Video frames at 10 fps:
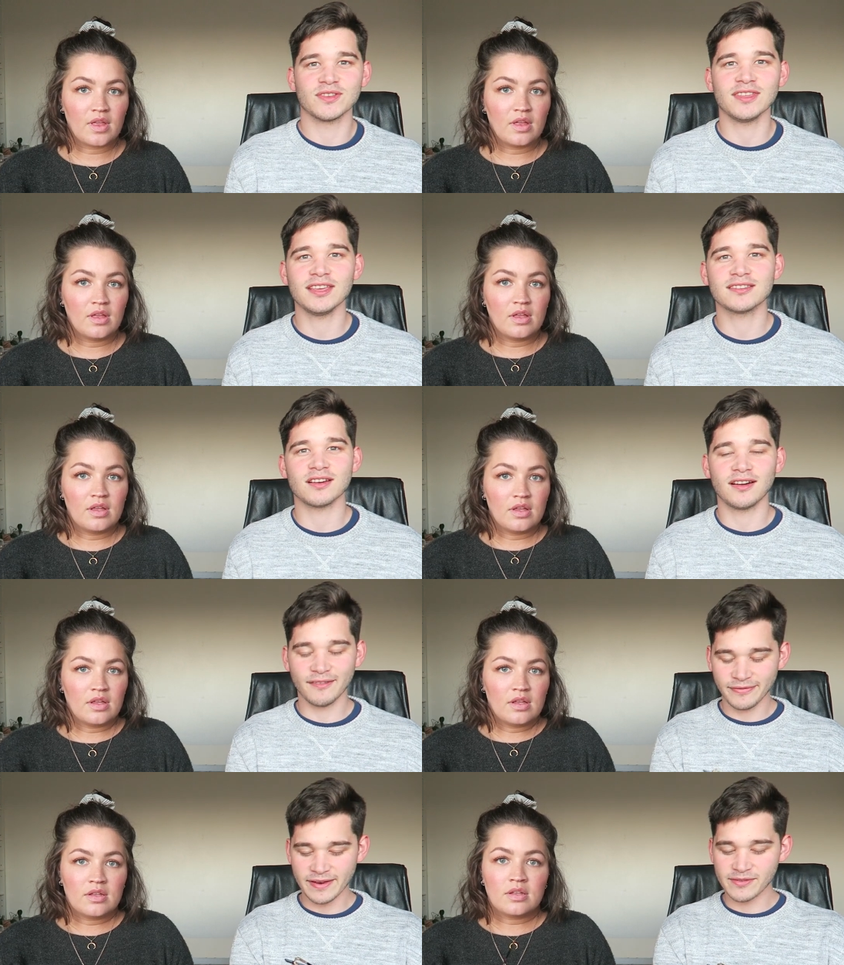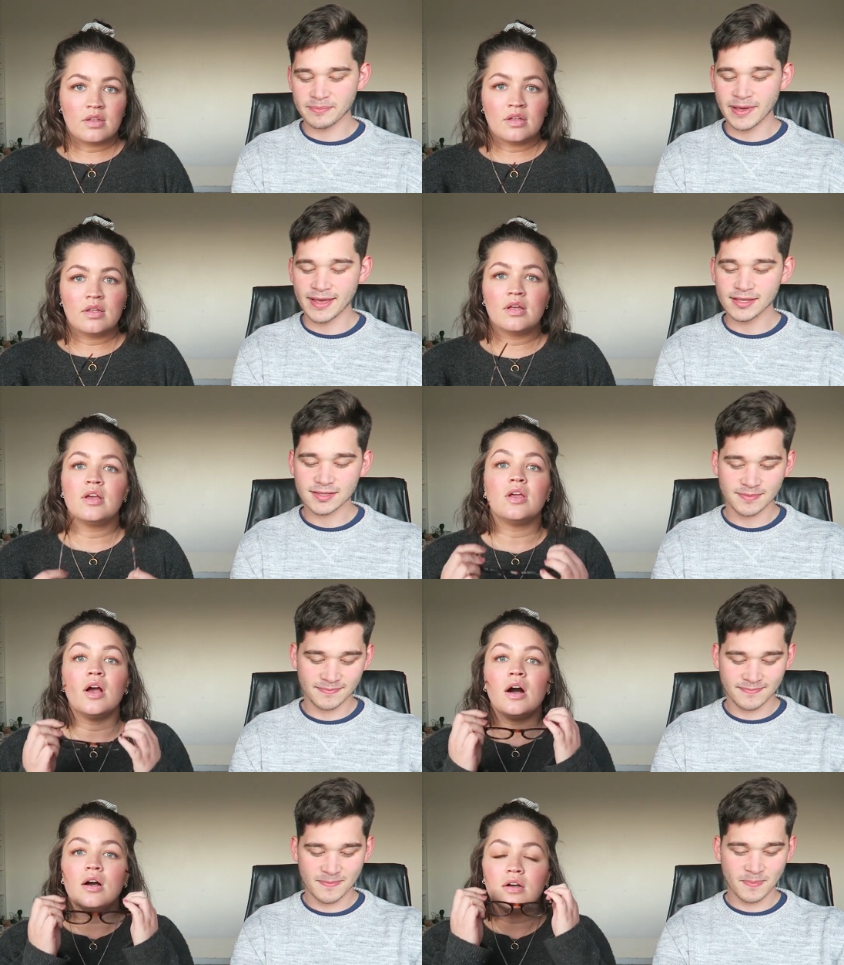Speaker 1: So these are our favorite pairs.
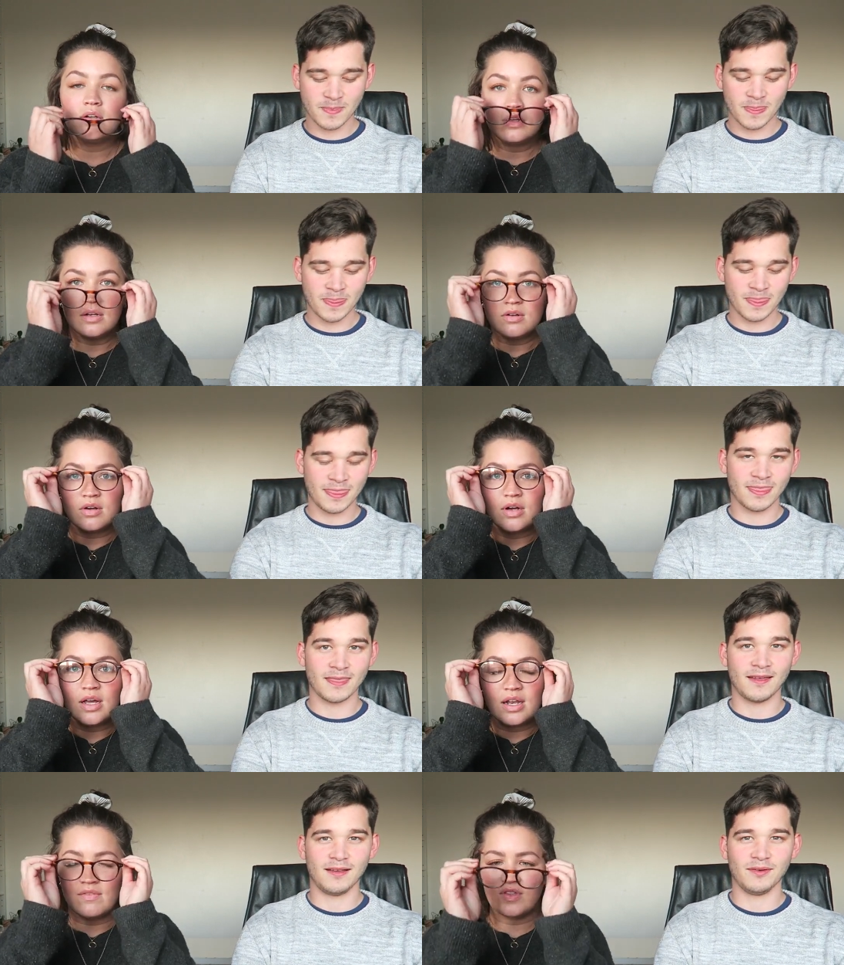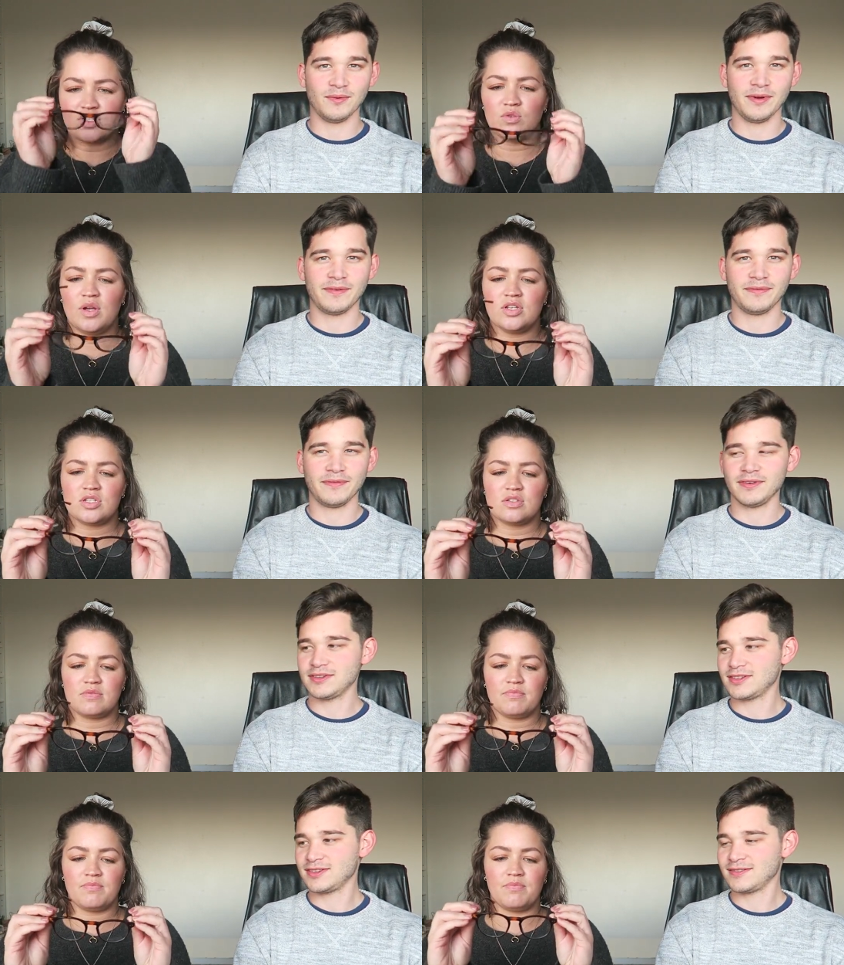
Speaker 2: Yeah. Oh, I love these. Like, oh, I just
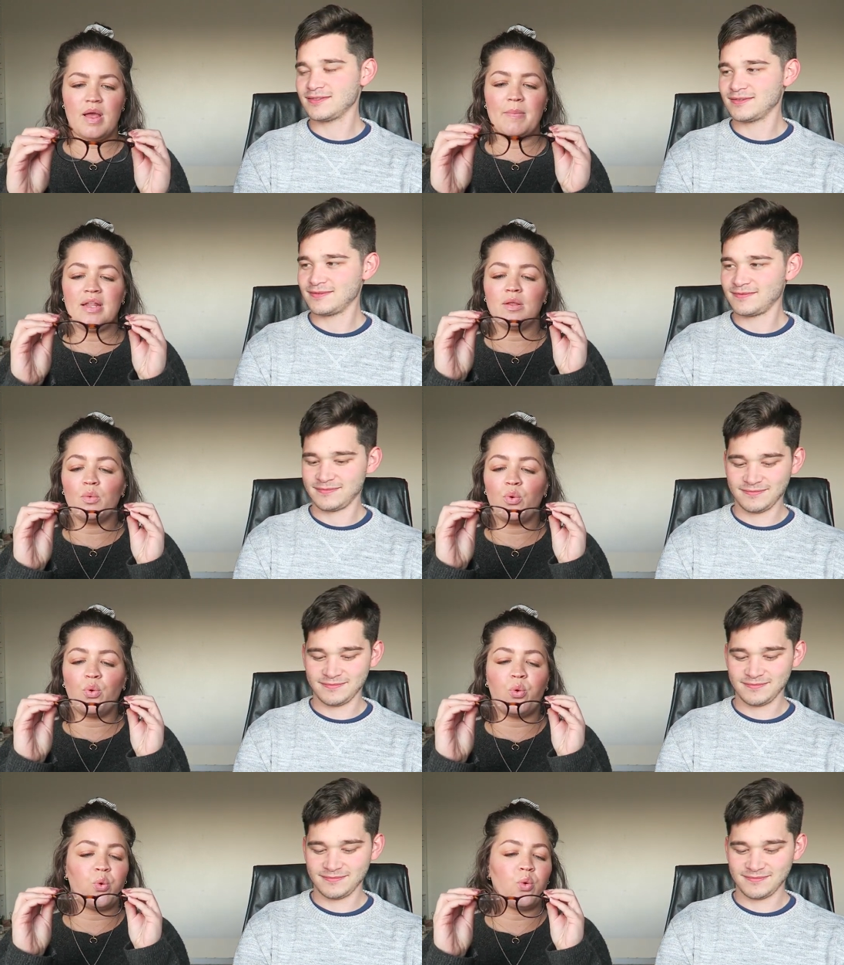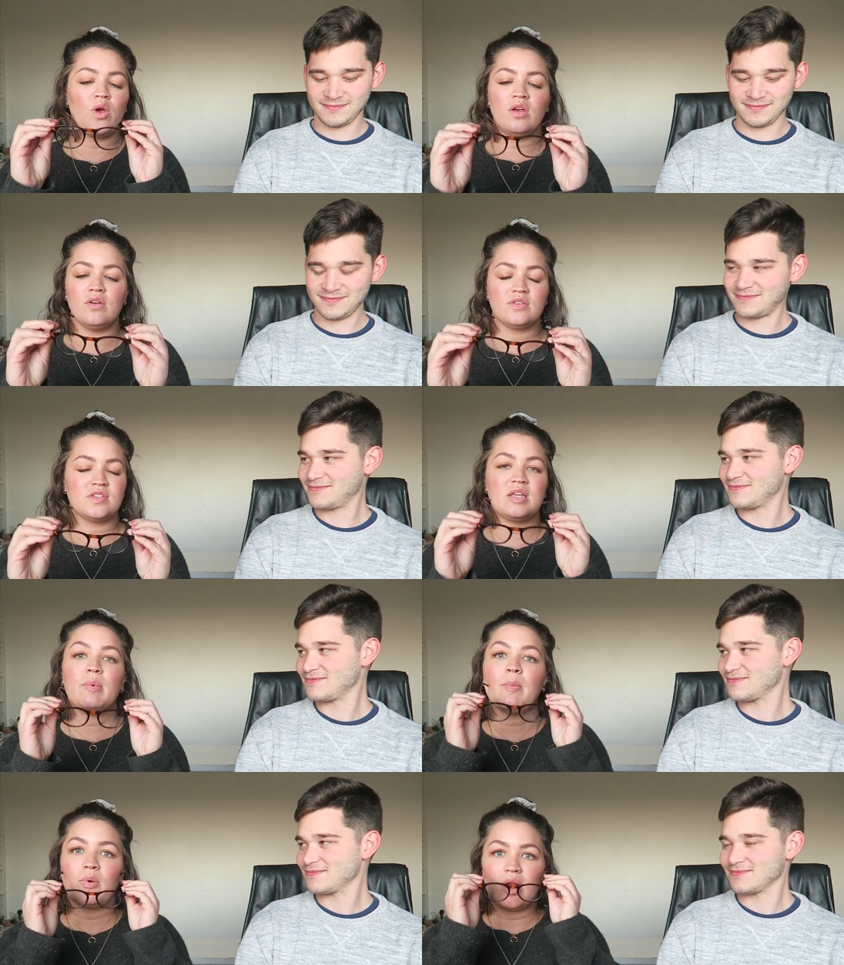sipped. I made them
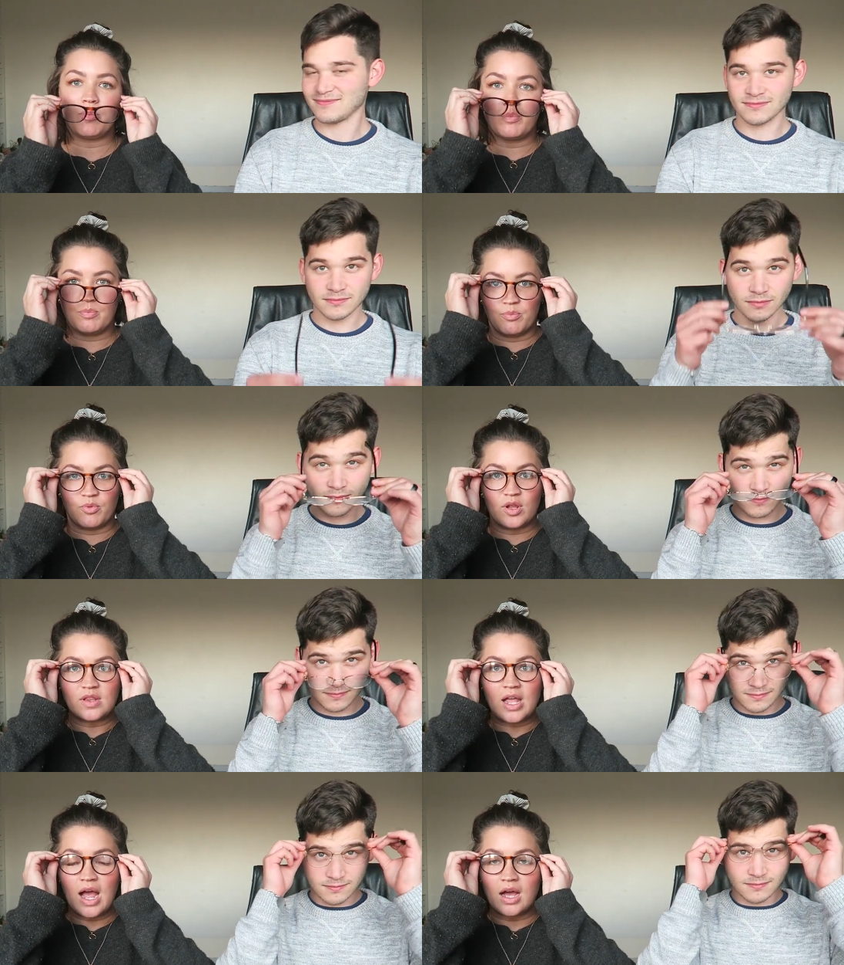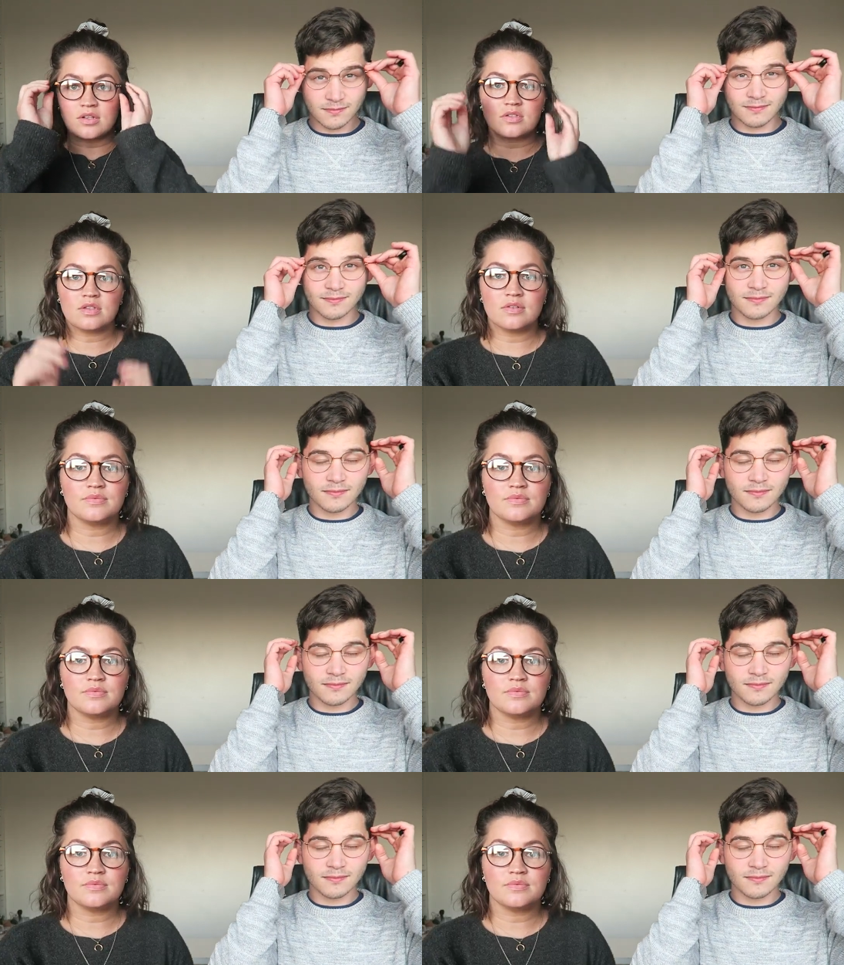steam up when I breathed out.